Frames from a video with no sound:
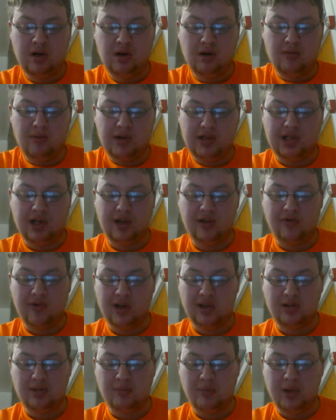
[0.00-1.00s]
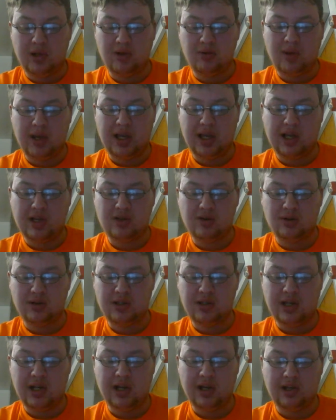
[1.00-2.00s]
which I found to be the weakest
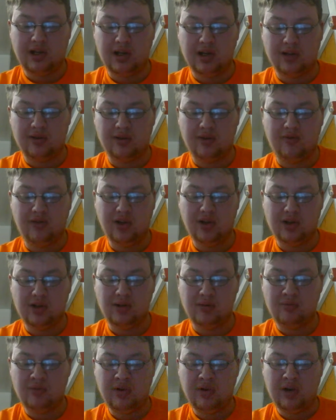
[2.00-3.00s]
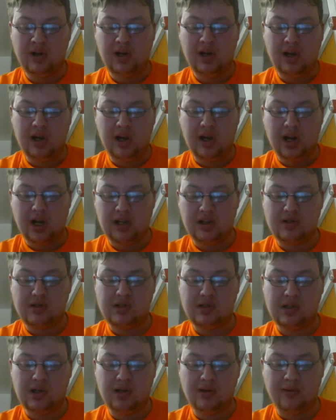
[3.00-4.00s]
critique of the film, and
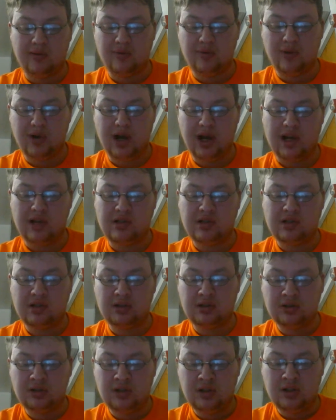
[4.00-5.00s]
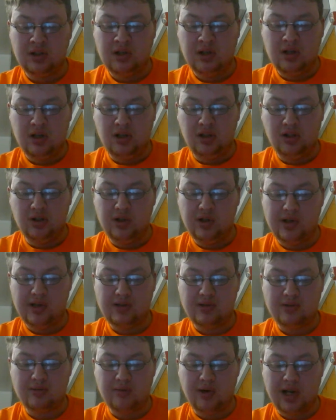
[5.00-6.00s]
so with Rise.
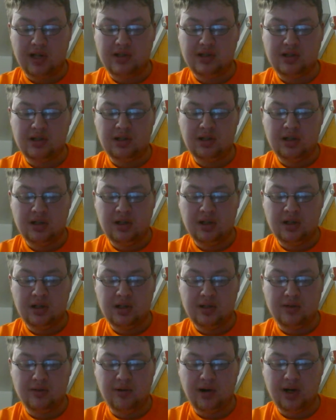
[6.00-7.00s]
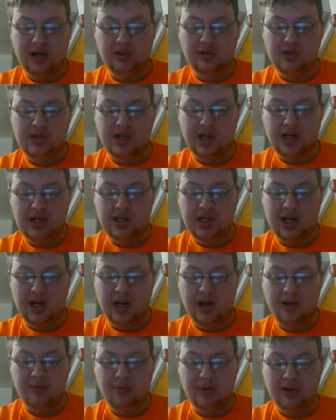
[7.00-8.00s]
Lucas writes, director J.J.
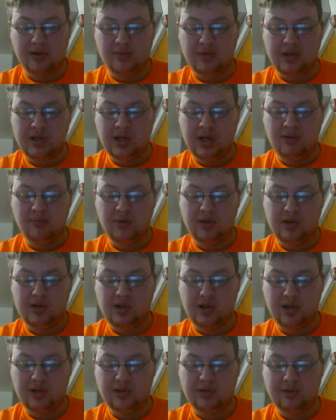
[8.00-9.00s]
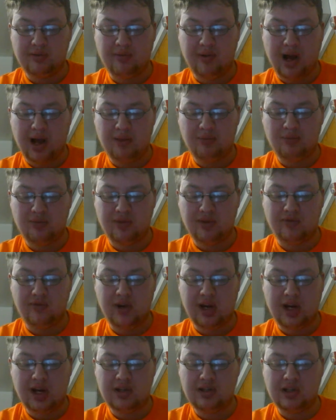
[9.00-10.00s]
Abrams returned to wrap the
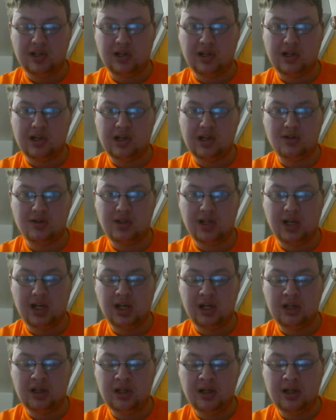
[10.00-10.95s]
fans in a cozy